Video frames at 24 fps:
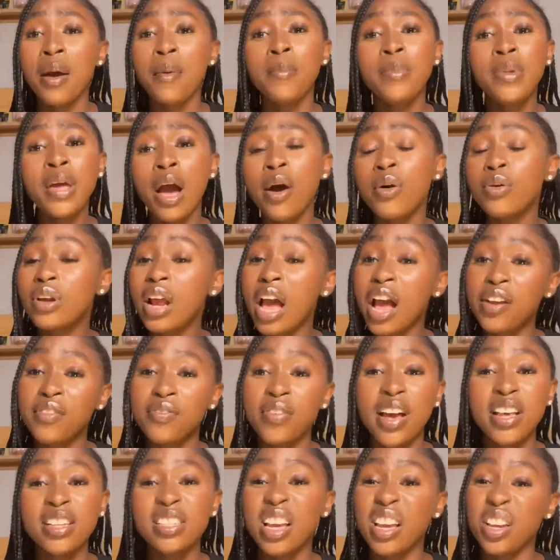Me, I would
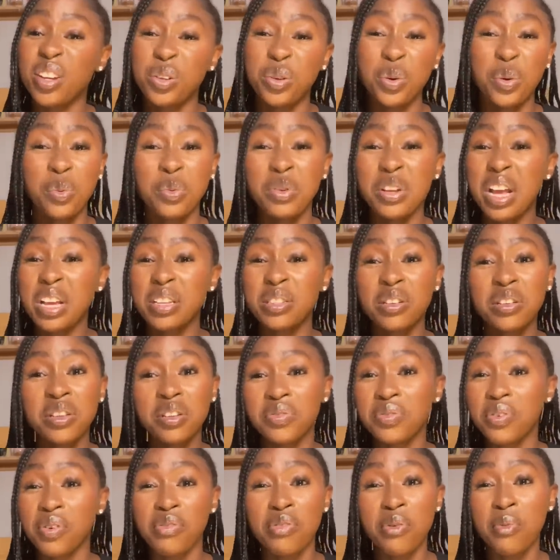advise that you don't. There's no need
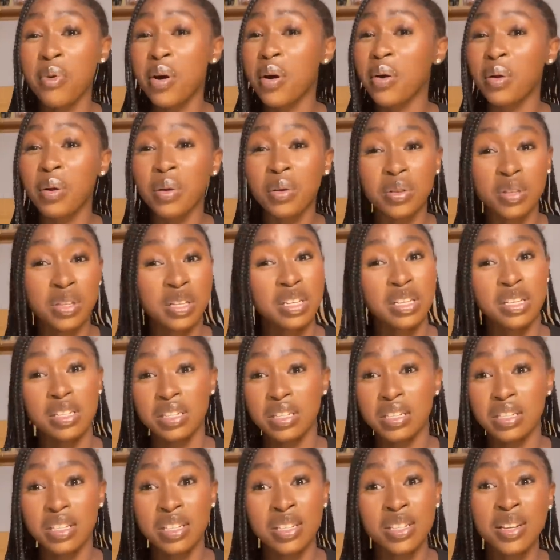for formal clothing.
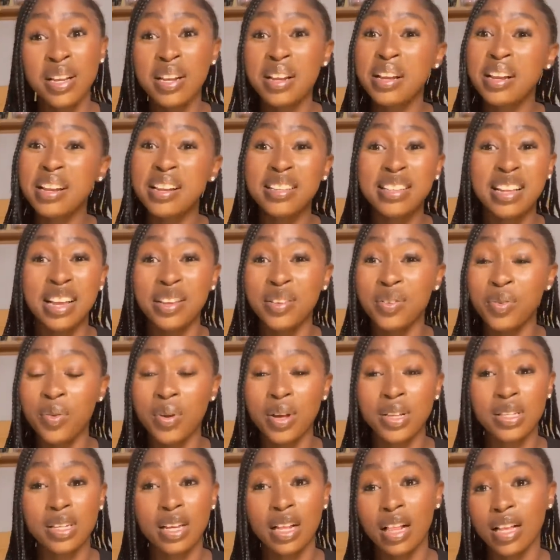It's only clothes that you wear
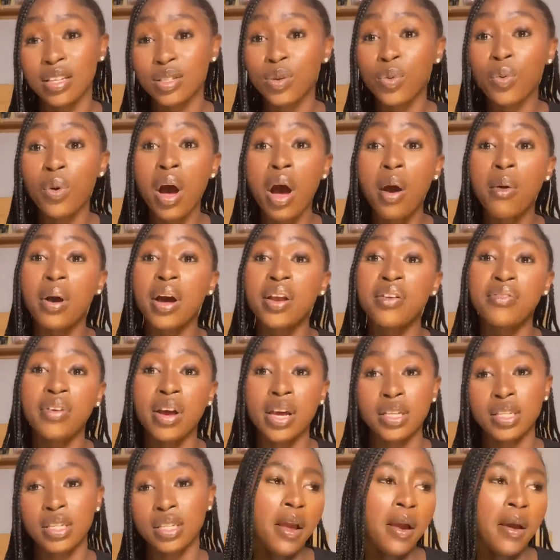to class. So what I would
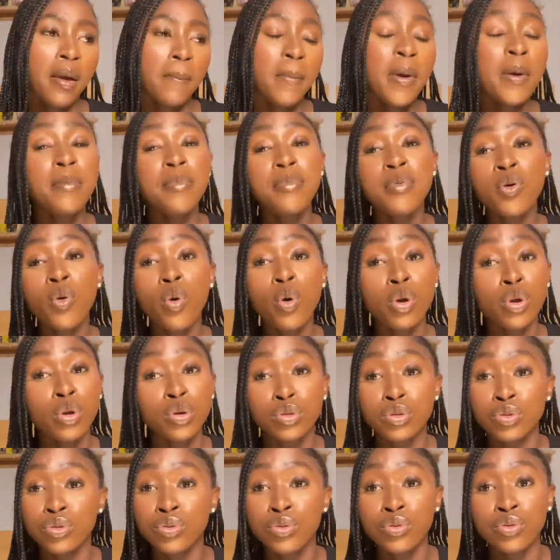advise you, maybe bring 1 or
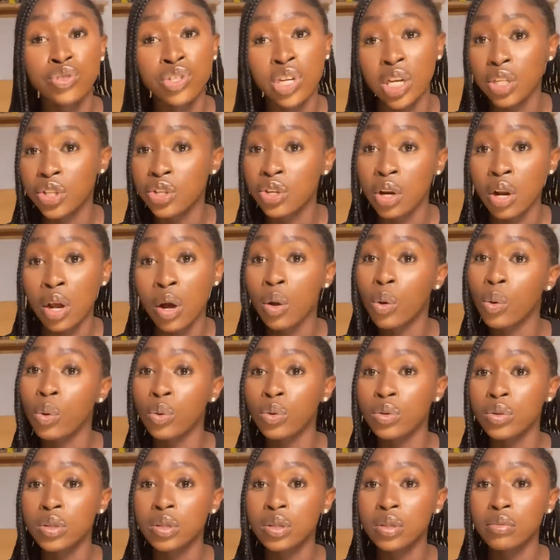2 traditional
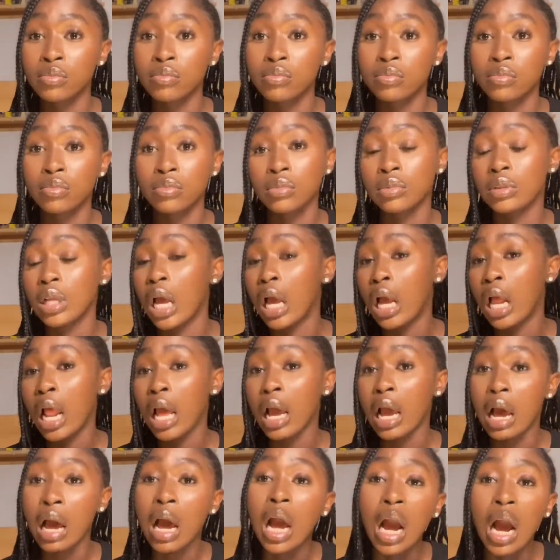clothes, like
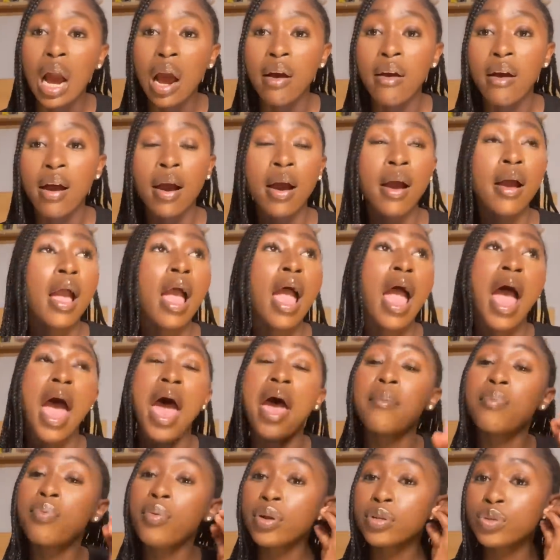Ankara. I
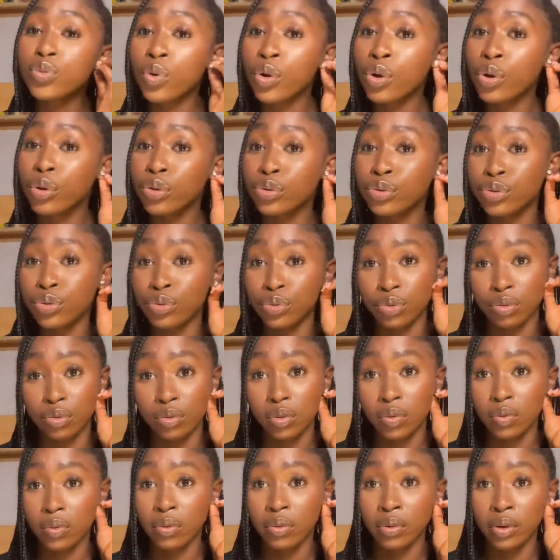brought 1 or 2.
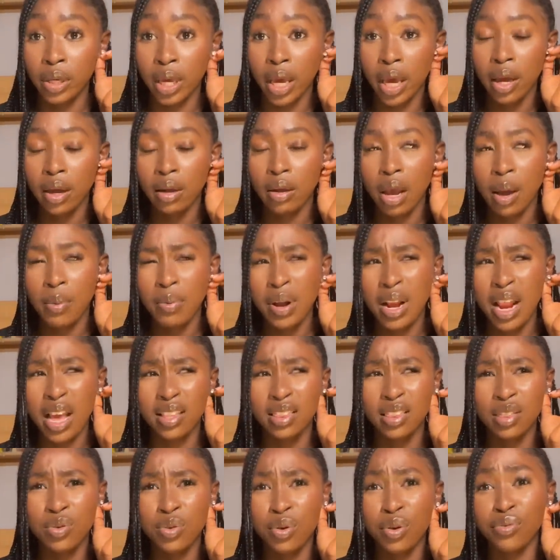Yeah, I brought like
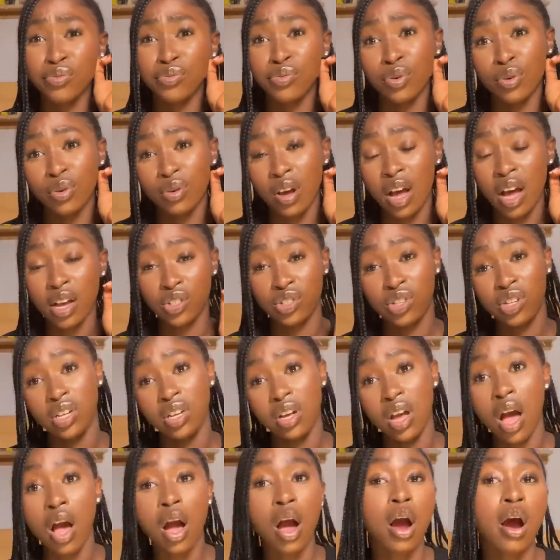3 or 4, actually,
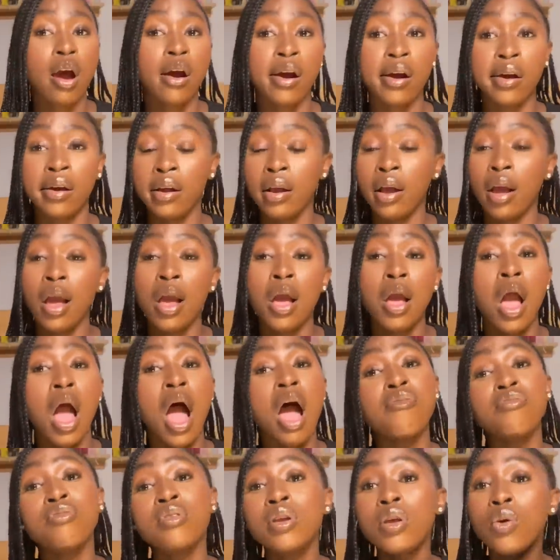Ankara.
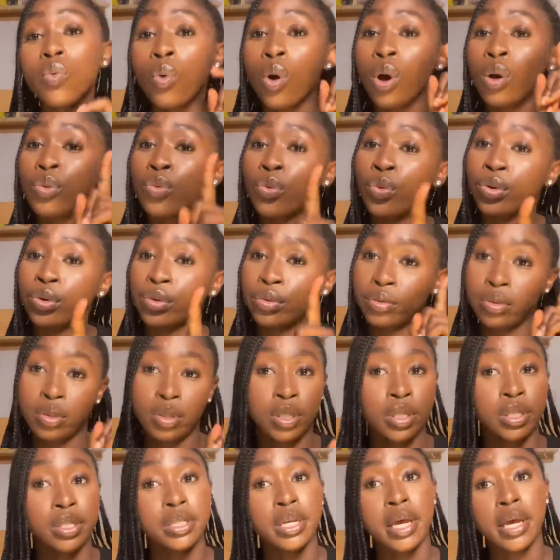I've only worn 1
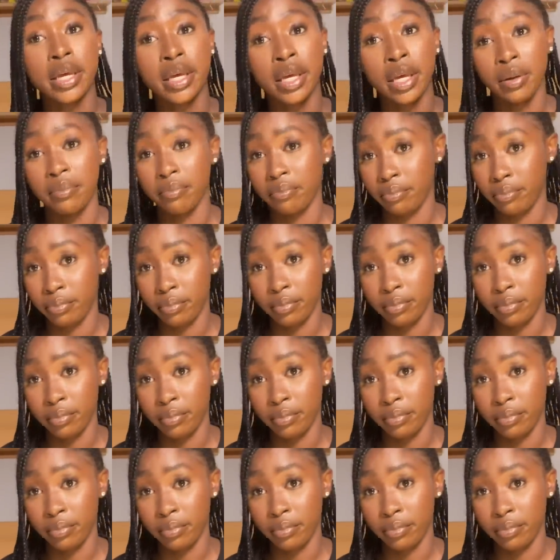since I came.